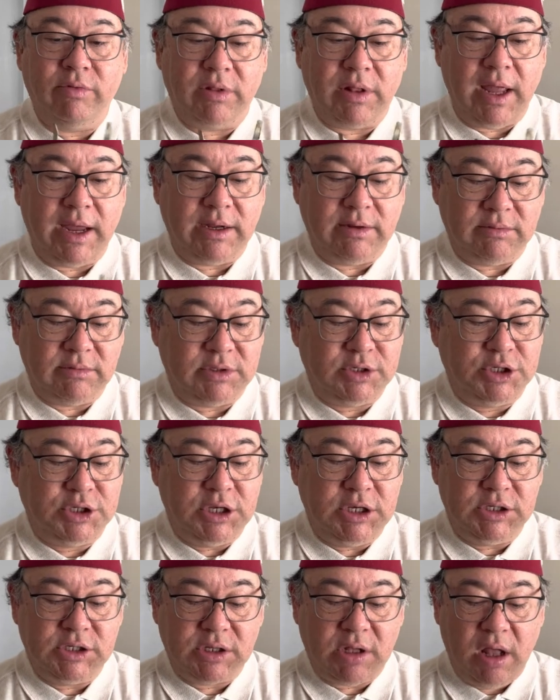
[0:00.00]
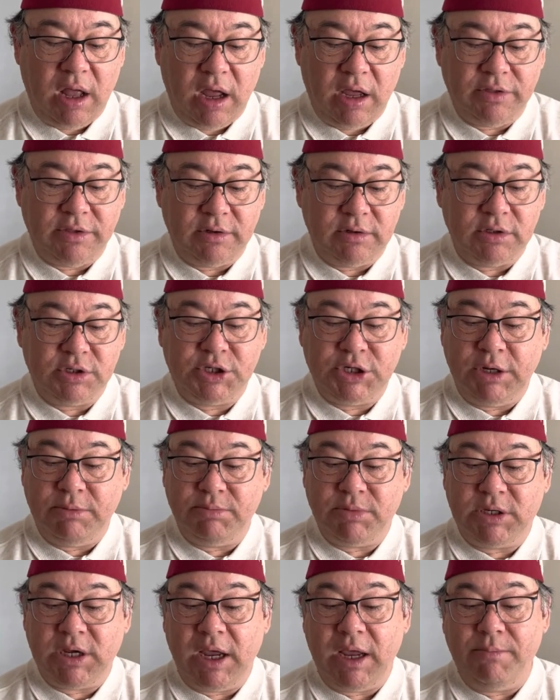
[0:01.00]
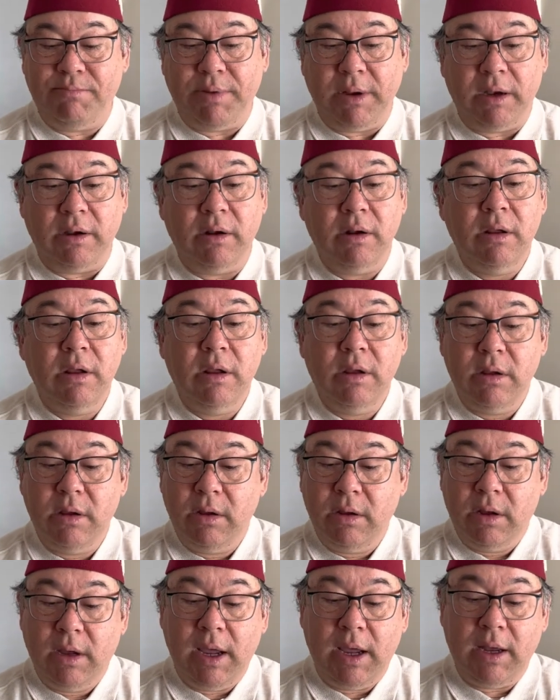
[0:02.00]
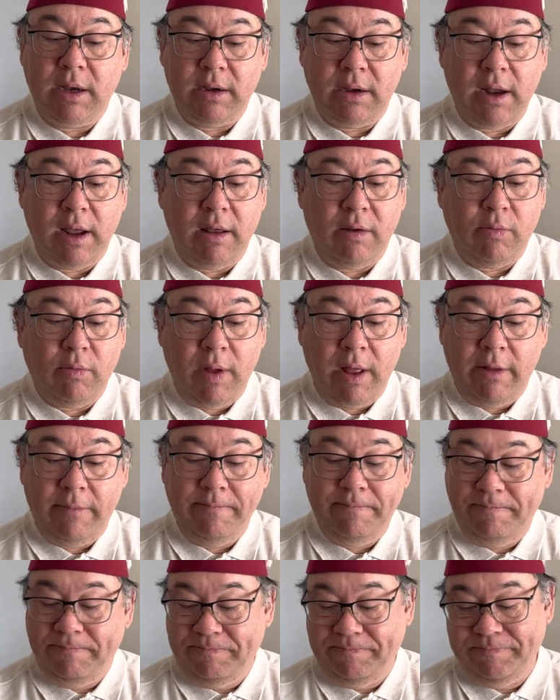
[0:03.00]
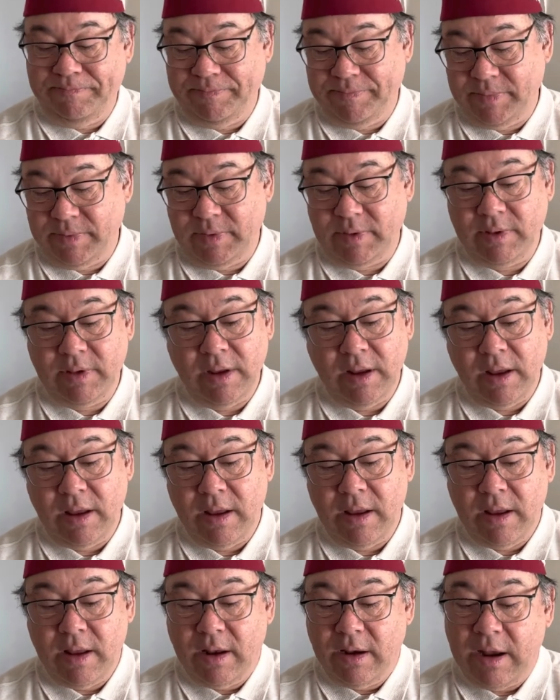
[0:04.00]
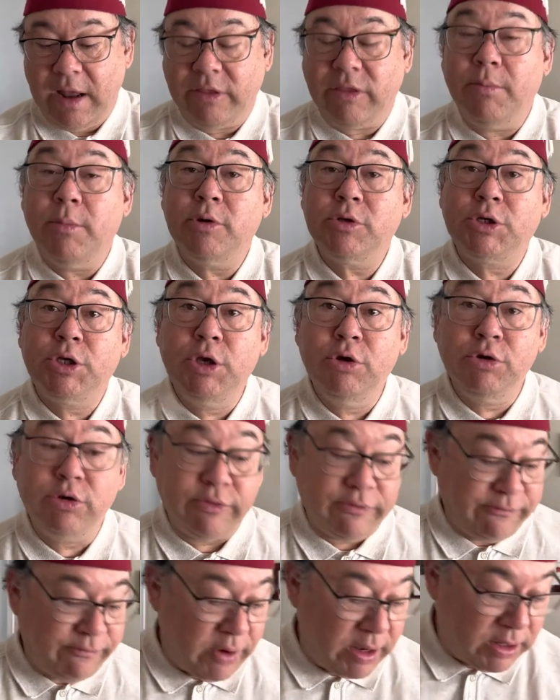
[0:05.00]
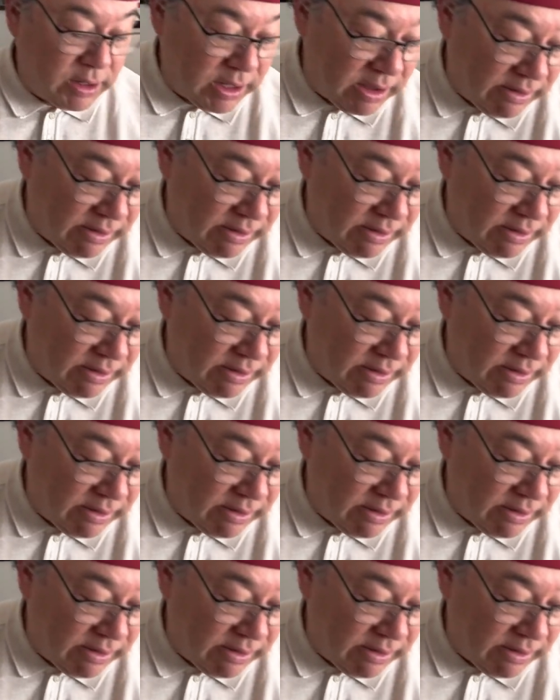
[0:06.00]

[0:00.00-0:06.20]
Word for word: like cheesecloth and cheap tape and, and uh, well, not the most user-friendly